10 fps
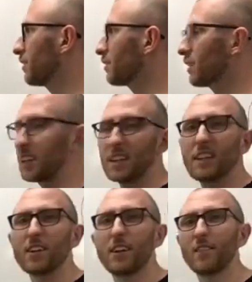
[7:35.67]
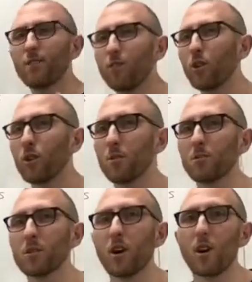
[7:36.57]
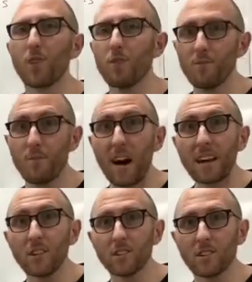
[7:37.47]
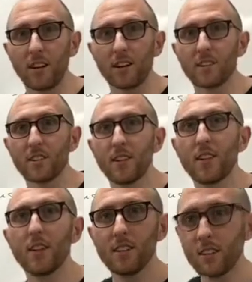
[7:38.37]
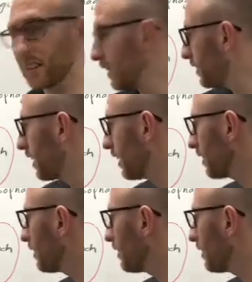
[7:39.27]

right here and forms our final duct to get down the